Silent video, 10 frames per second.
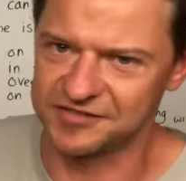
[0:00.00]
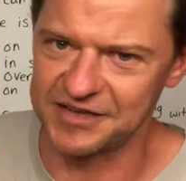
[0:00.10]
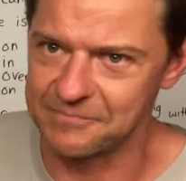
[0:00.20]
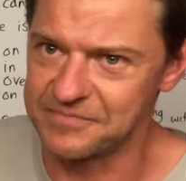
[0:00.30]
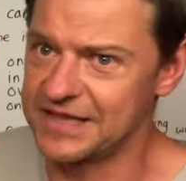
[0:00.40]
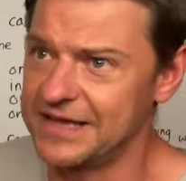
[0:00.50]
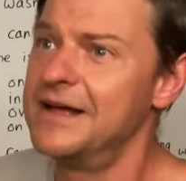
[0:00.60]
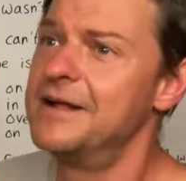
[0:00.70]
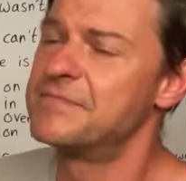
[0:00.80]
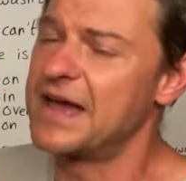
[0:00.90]
to
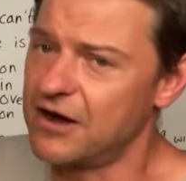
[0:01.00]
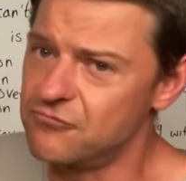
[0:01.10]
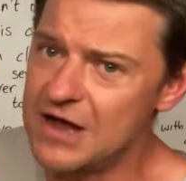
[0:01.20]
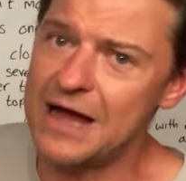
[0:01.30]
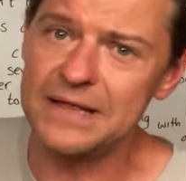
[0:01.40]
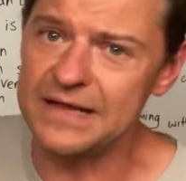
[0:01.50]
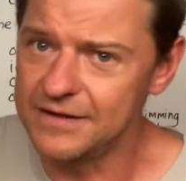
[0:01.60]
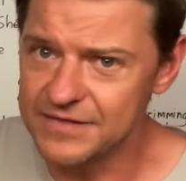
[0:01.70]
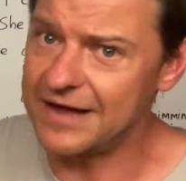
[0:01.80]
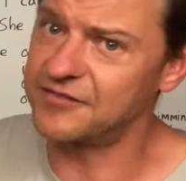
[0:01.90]
something, they are
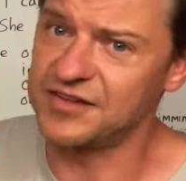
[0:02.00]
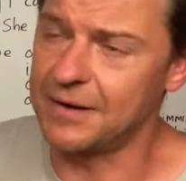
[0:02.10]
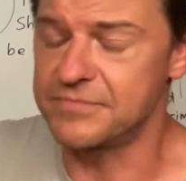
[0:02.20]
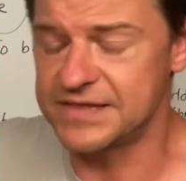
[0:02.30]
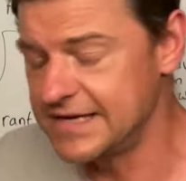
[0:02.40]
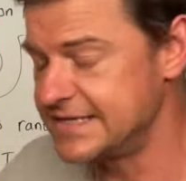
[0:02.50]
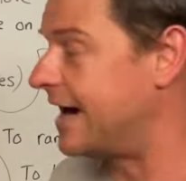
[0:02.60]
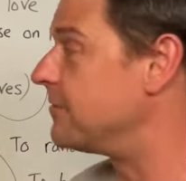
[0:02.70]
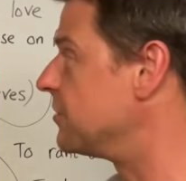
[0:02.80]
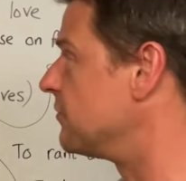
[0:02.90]
ramming that something
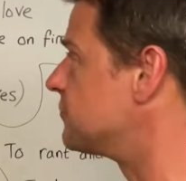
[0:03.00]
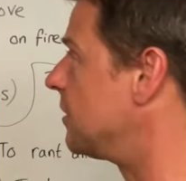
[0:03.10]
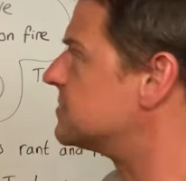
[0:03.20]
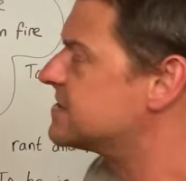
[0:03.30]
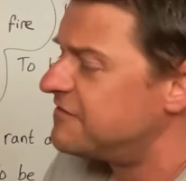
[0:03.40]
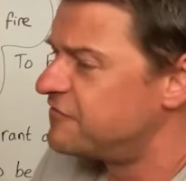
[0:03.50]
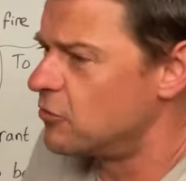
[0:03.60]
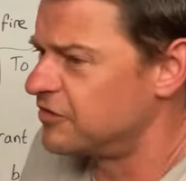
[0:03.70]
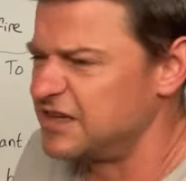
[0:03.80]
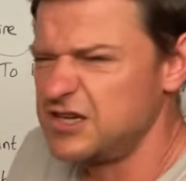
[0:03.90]
down your throat. They're
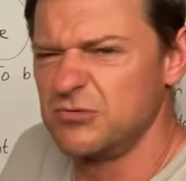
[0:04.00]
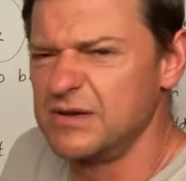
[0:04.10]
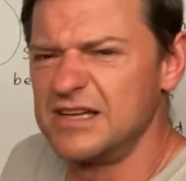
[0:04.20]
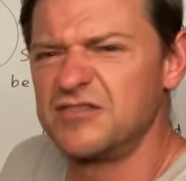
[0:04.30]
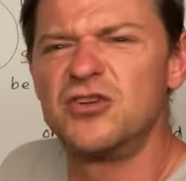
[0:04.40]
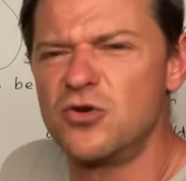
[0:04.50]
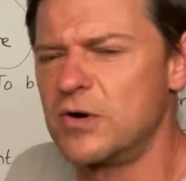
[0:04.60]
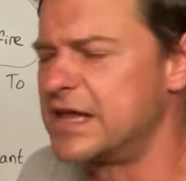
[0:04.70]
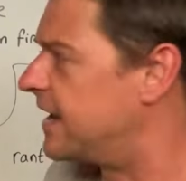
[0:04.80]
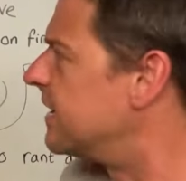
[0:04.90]
forcing you, and it's
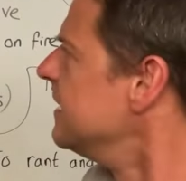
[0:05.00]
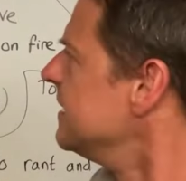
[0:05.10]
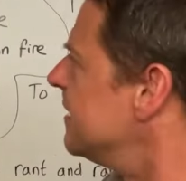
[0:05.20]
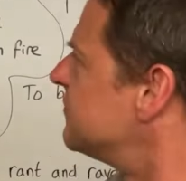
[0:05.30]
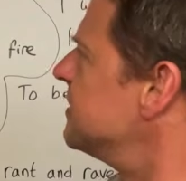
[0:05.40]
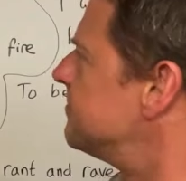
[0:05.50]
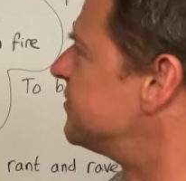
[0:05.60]
annoying. It's an